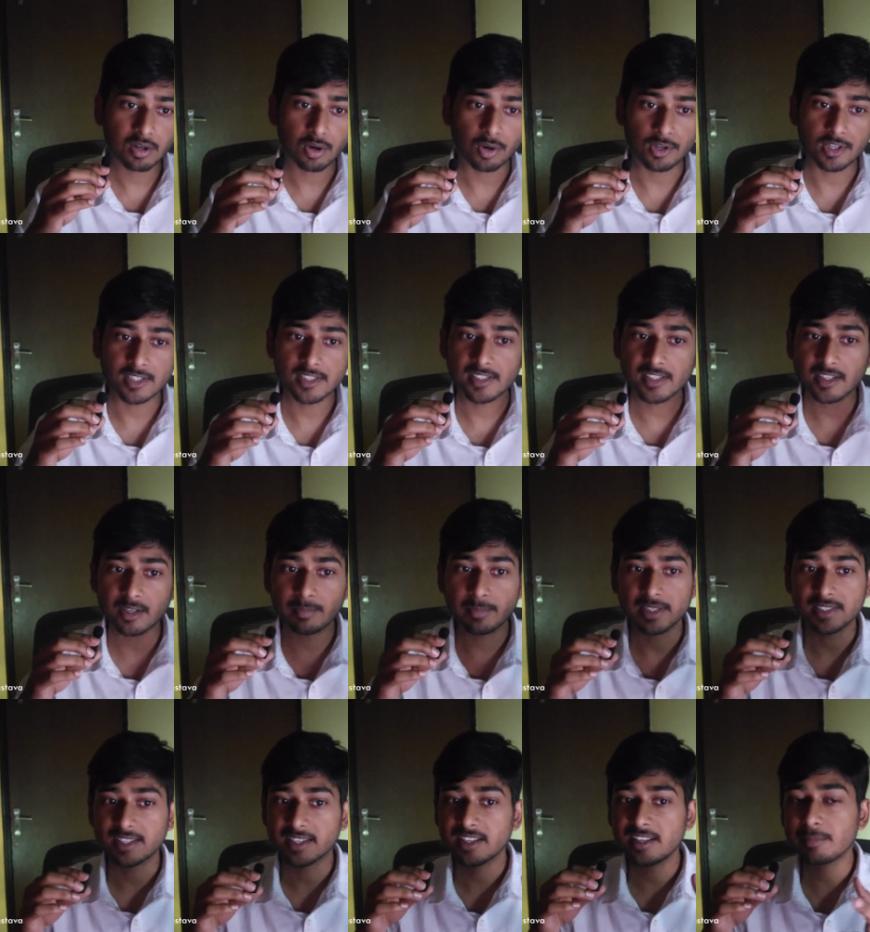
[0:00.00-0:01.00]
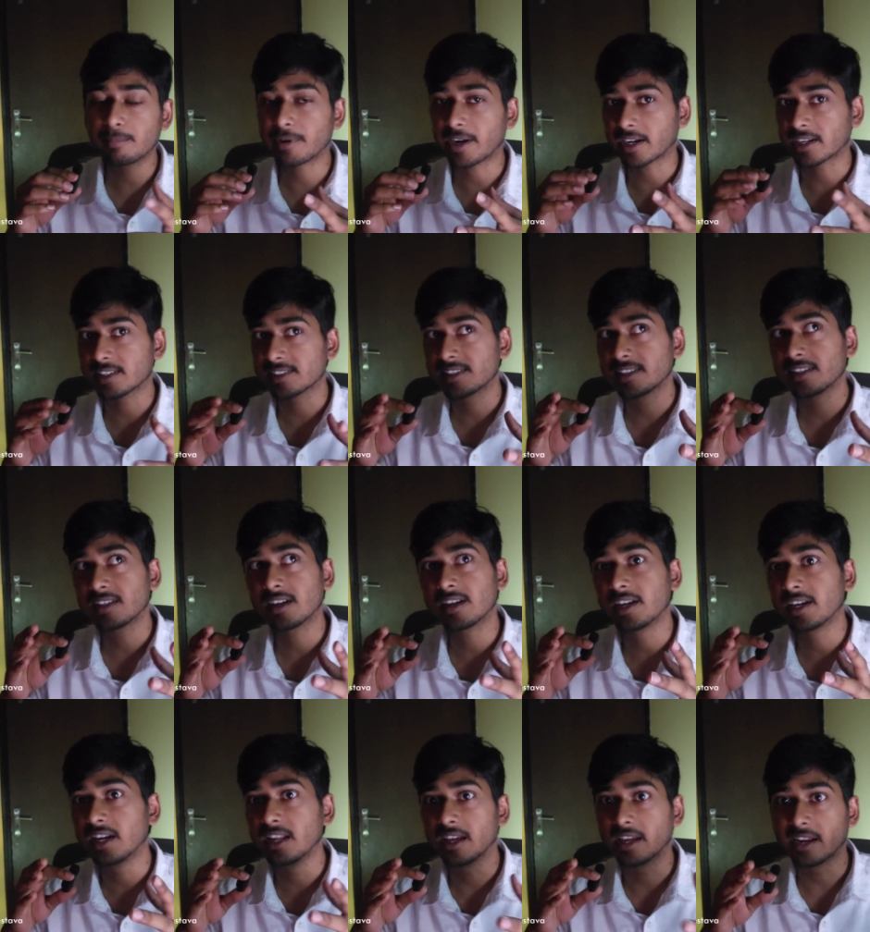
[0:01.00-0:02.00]
colleges are basically practicing
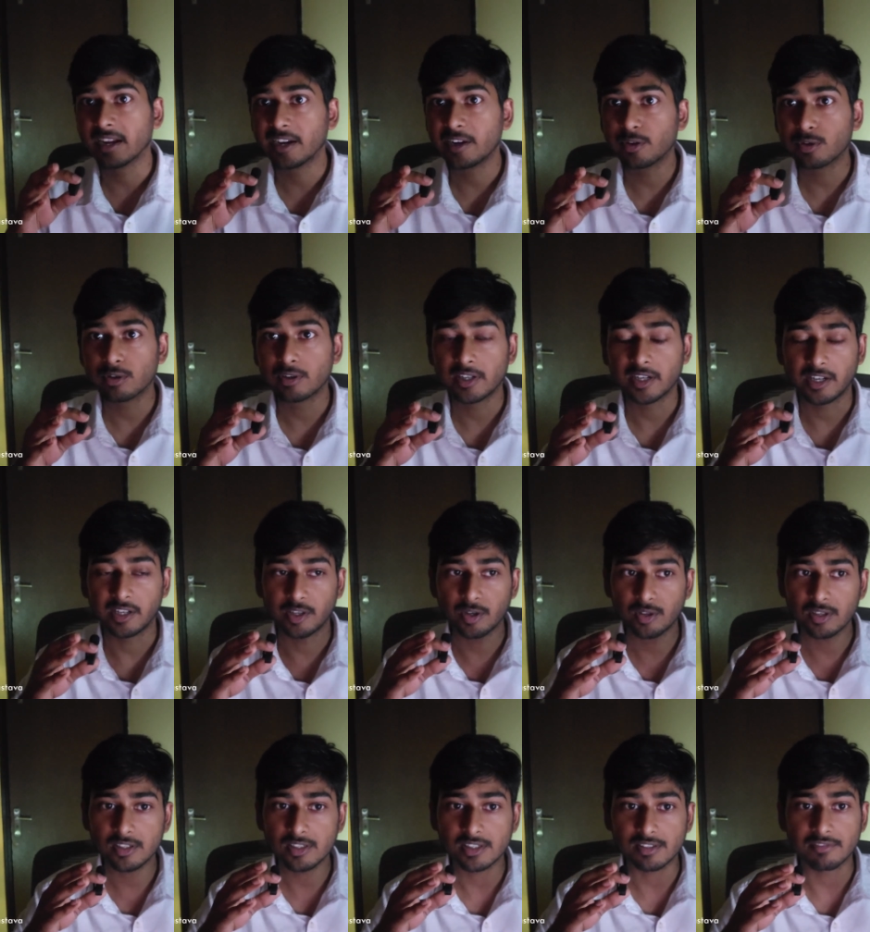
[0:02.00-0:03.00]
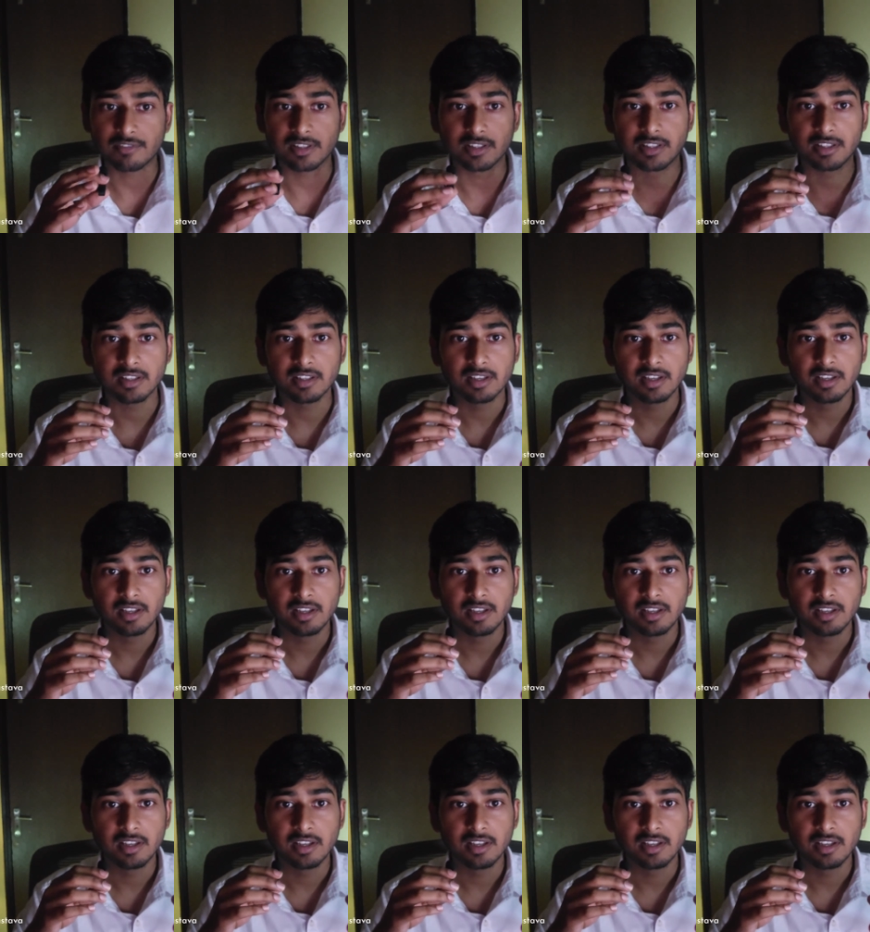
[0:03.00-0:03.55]
a decade old radiology with